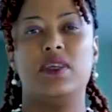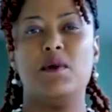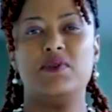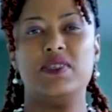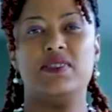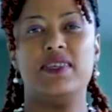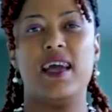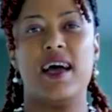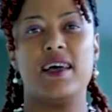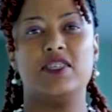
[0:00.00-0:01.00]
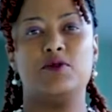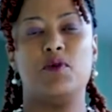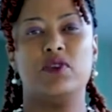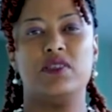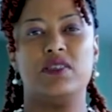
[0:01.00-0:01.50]
Town CC has
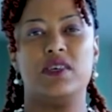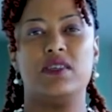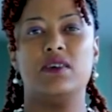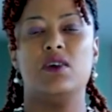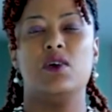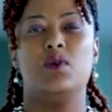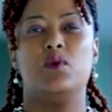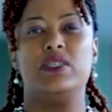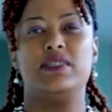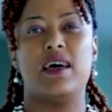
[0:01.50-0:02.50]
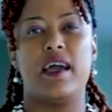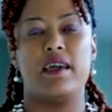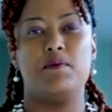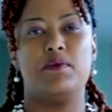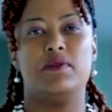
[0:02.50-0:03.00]
sponsored with
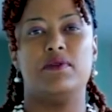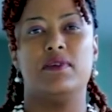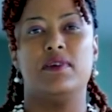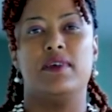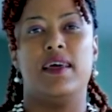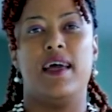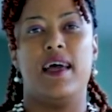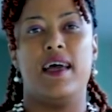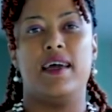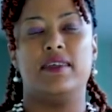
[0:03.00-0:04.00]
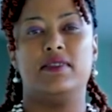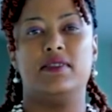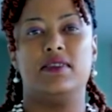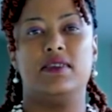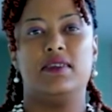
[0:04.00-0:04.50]
SAEP
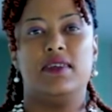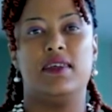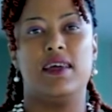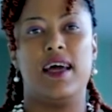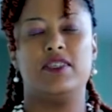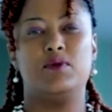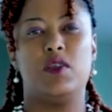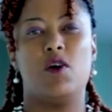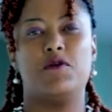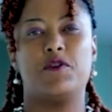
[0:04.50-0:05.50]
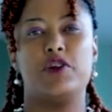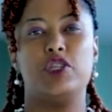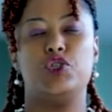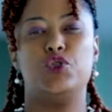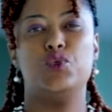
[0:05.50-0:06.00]
and has been
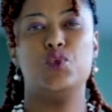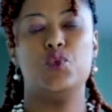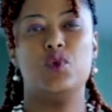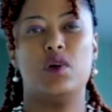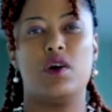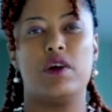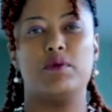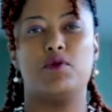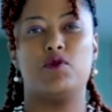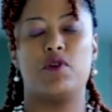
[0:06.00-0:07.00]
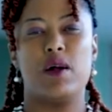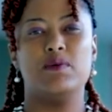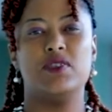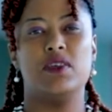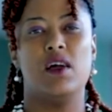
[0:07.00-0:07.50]
offering two current
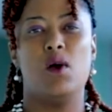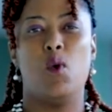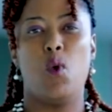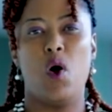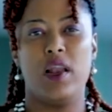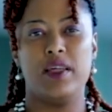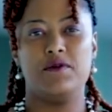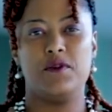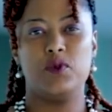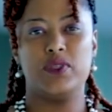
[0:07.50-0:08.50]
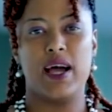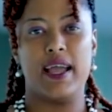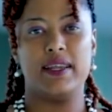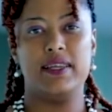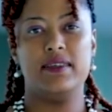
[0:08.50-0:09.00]
programs, wall and floor
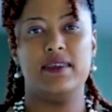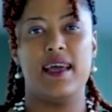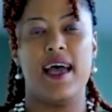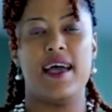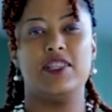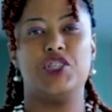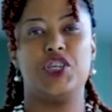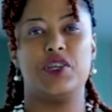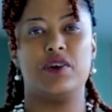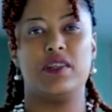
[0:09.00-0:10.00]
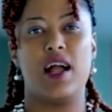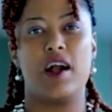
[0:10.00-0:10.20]
tiling and general